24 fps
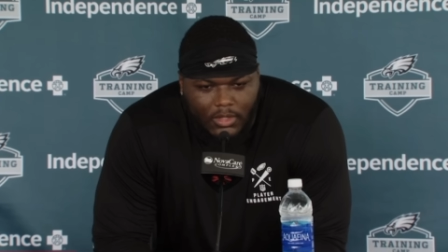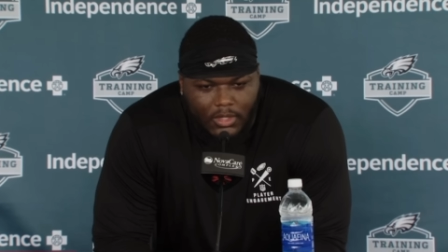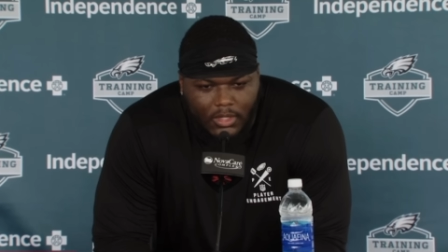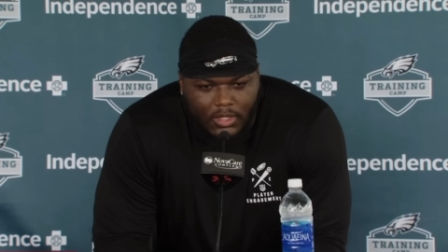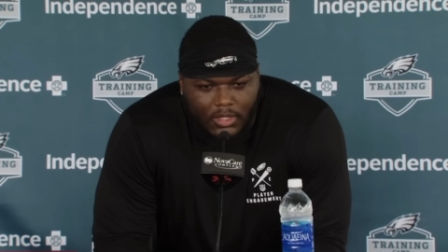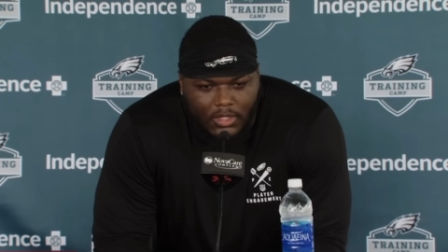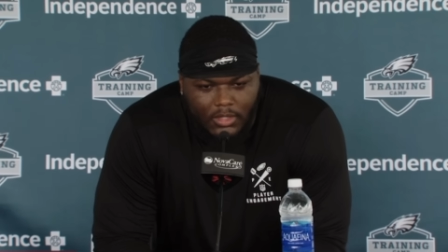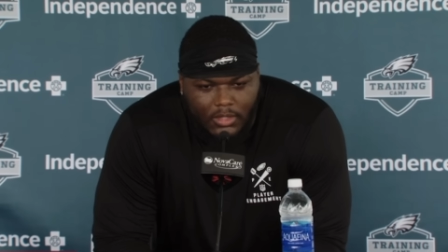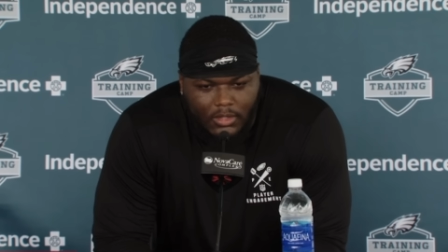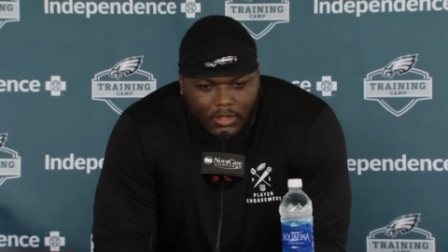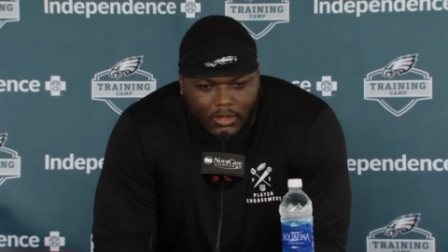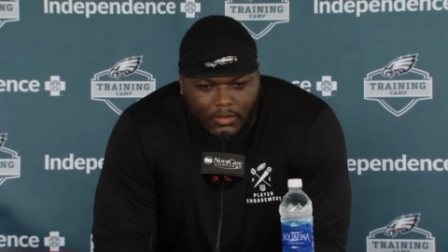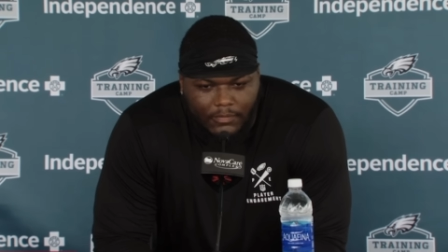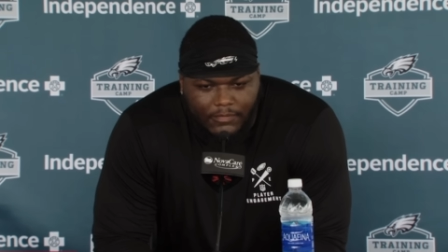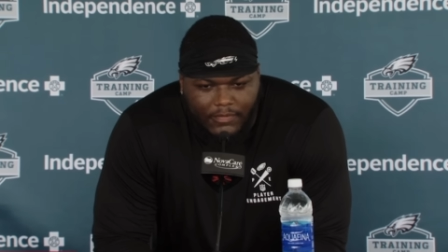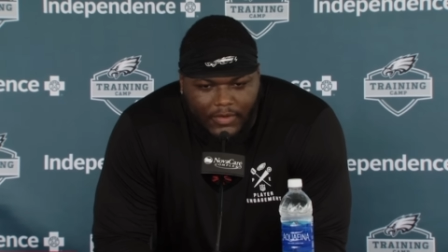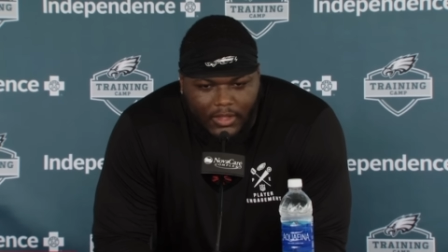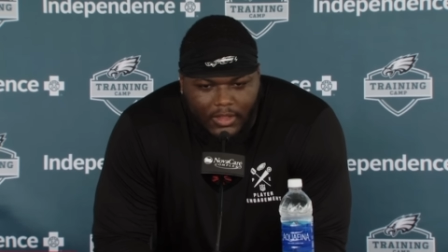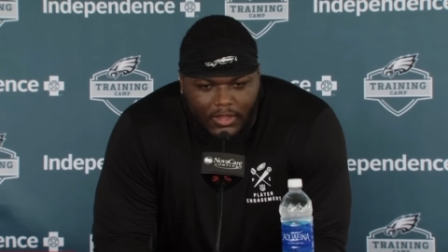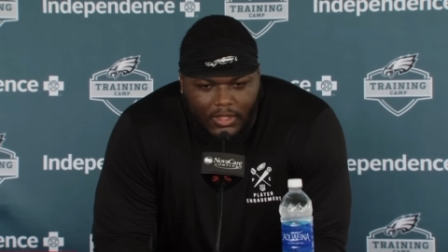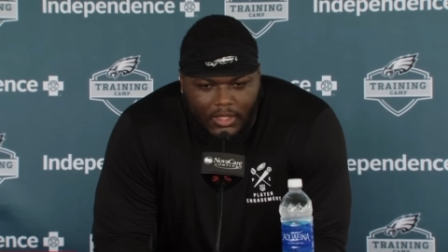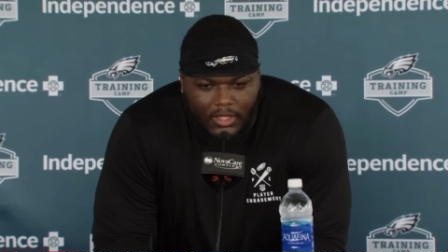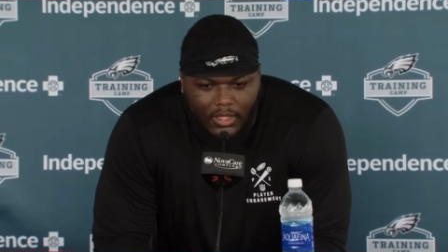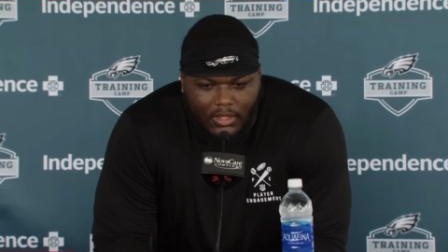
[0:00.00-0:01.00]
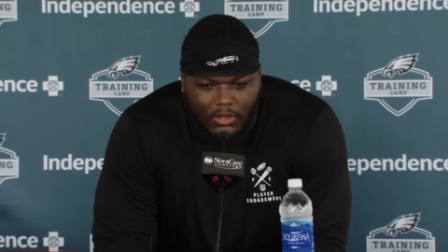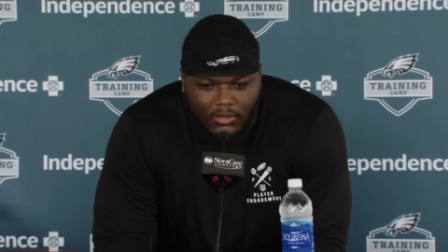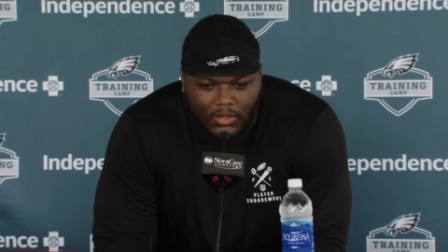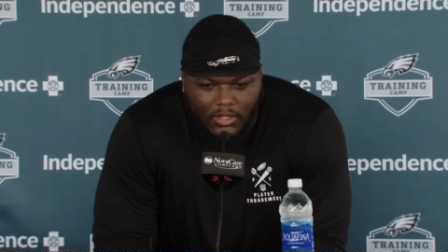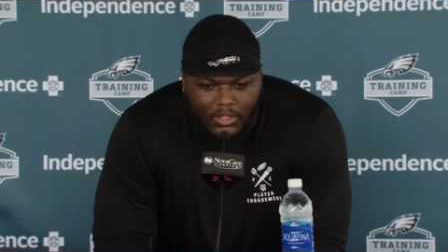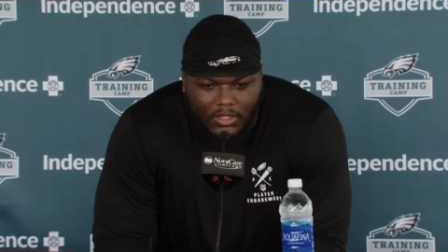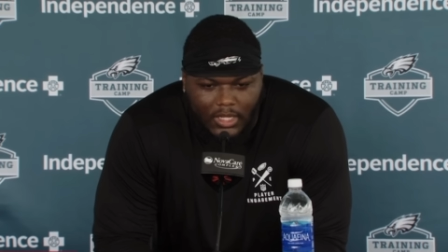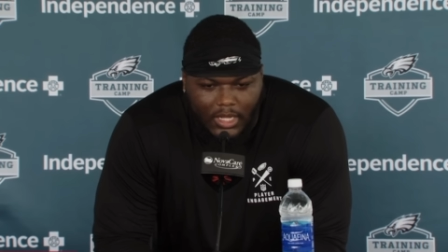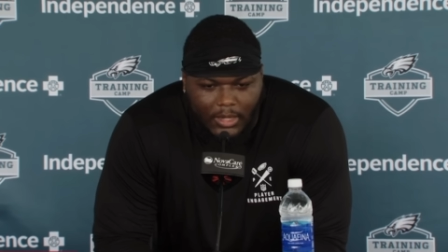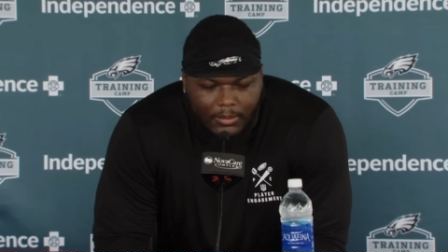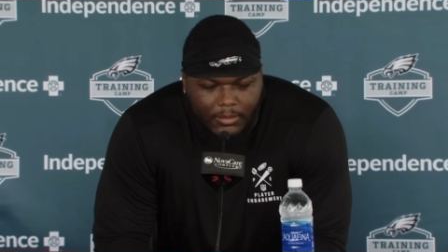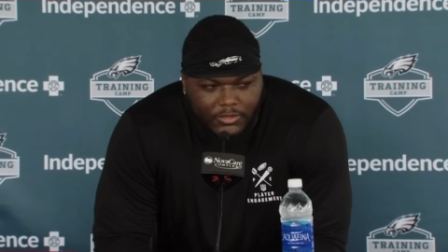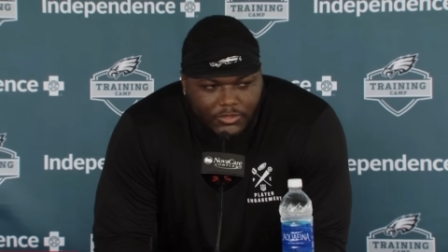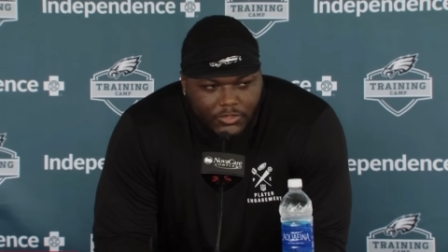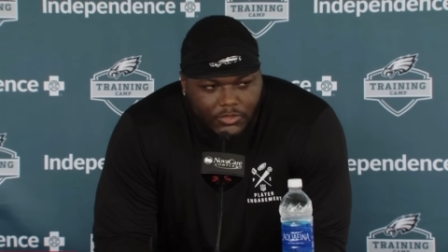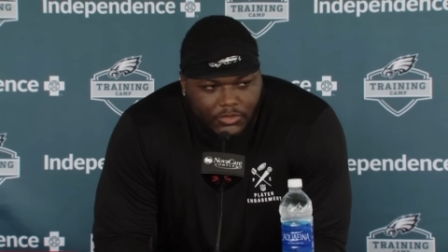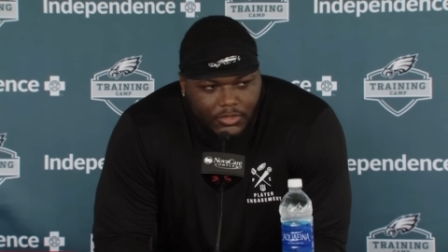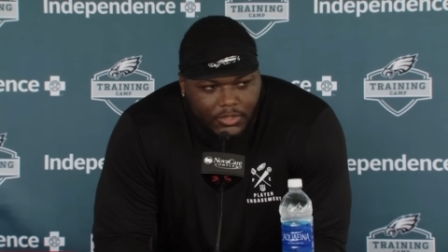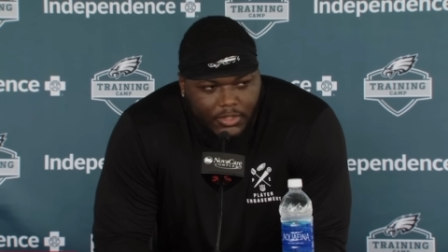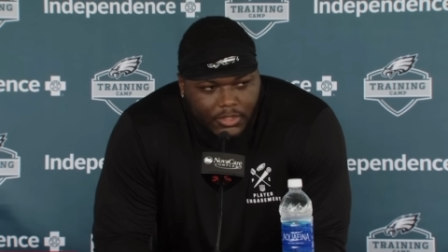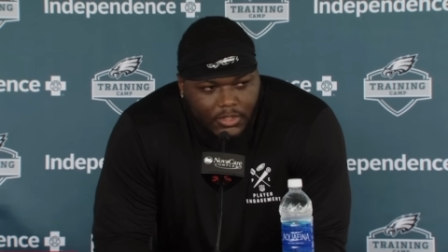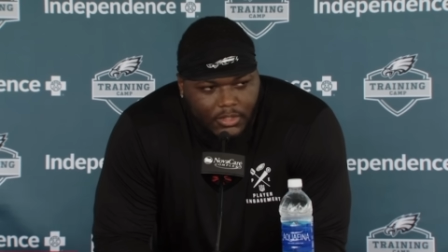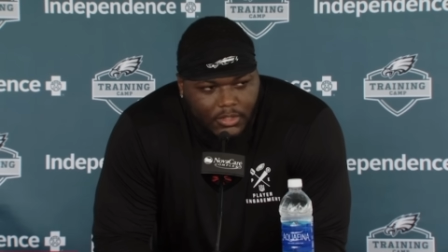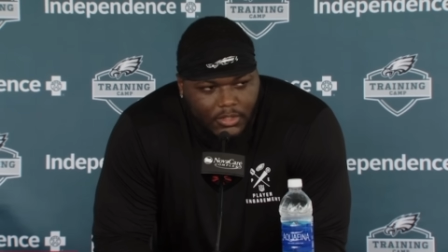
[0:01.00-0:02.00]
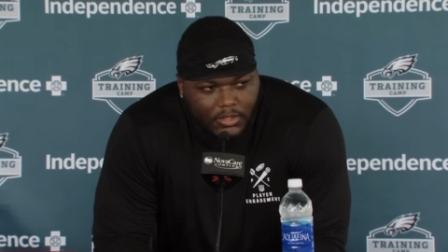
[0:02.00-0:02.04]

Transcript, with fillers: he gonna get the opportunity,